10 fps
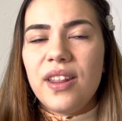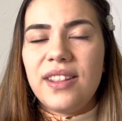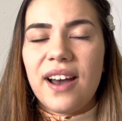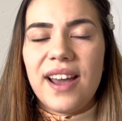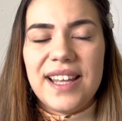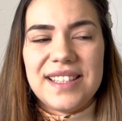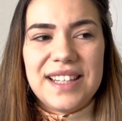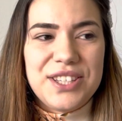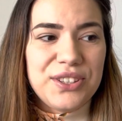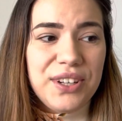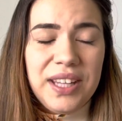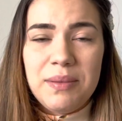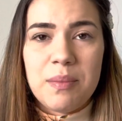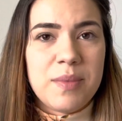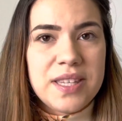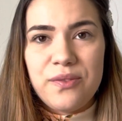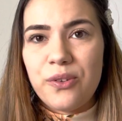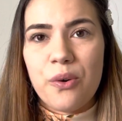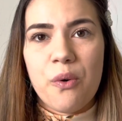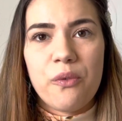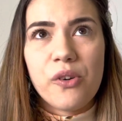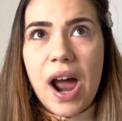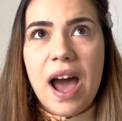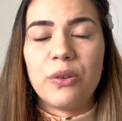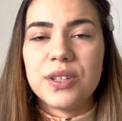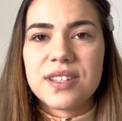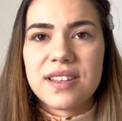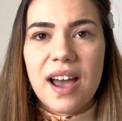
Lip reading: that is literally gonna keep them busy for hours.